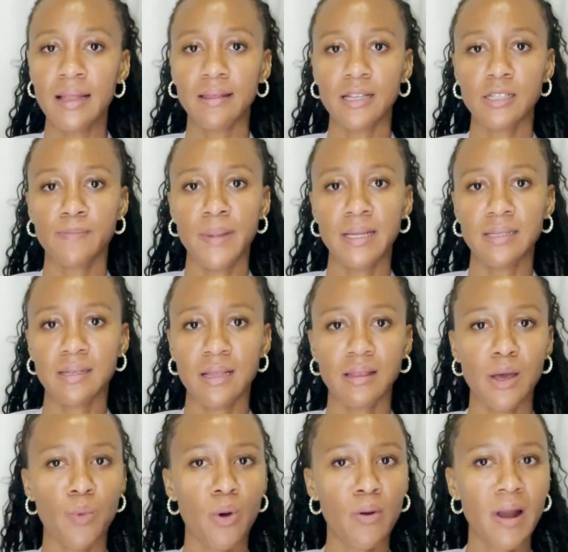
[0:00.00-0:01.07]
This means that they
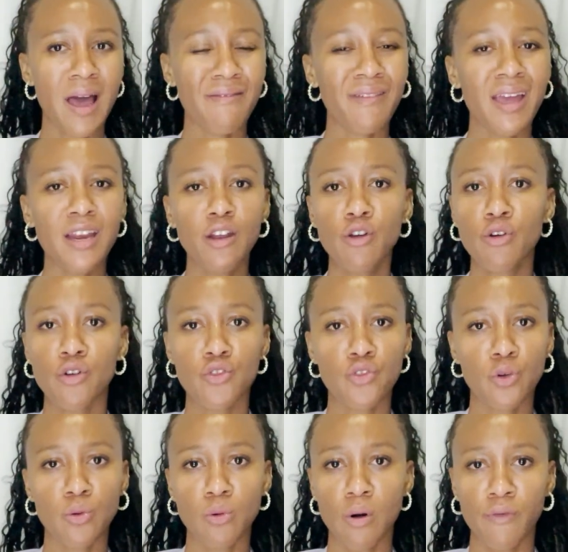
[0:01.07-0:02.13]
won't have any
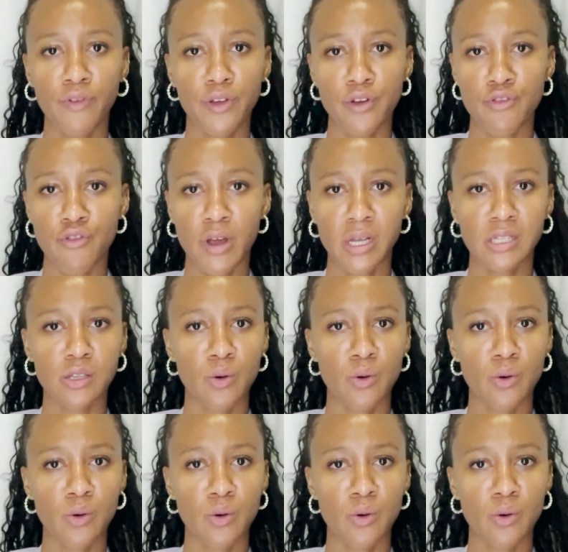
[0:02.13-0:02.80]
control over your trades.